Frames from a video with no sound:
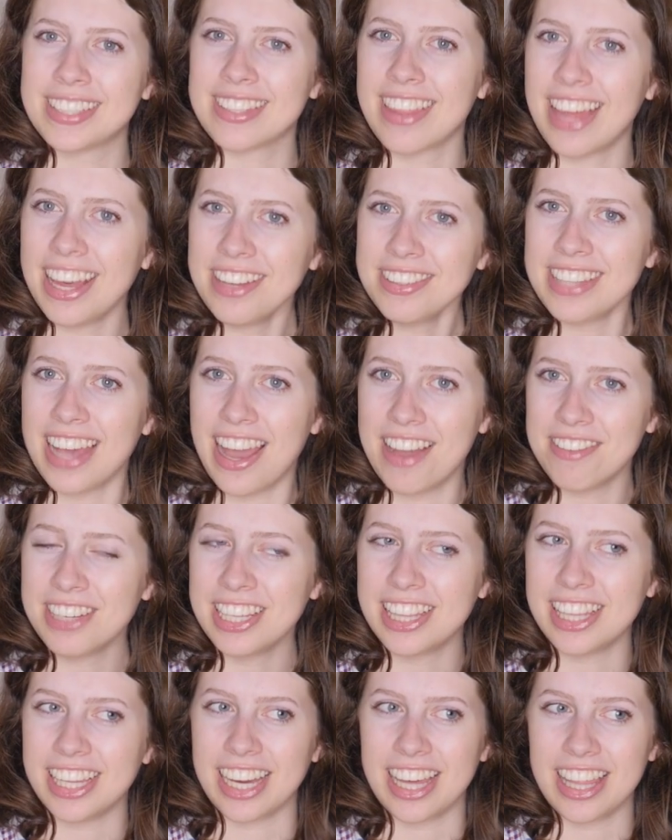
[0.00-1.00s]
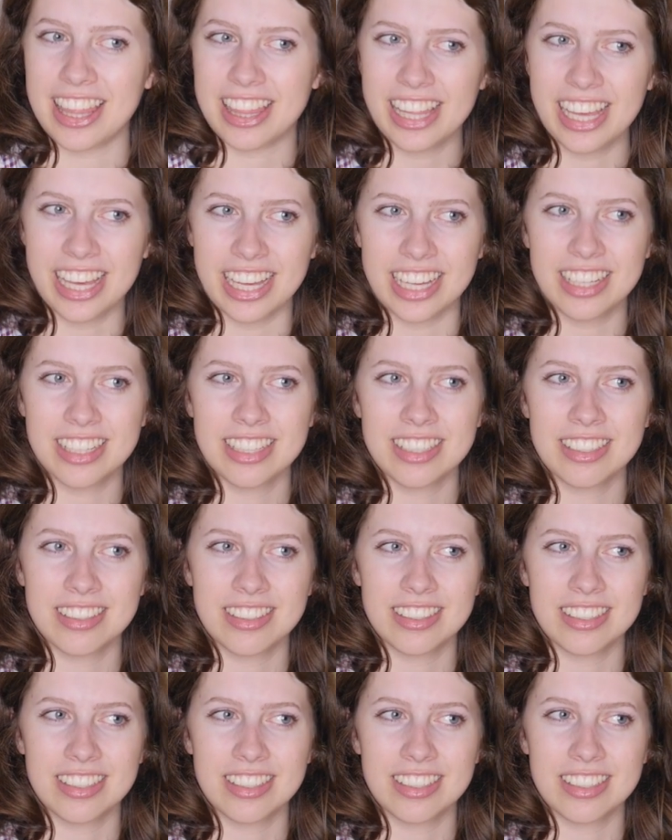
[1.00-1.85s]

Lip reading: So that's everything, I think.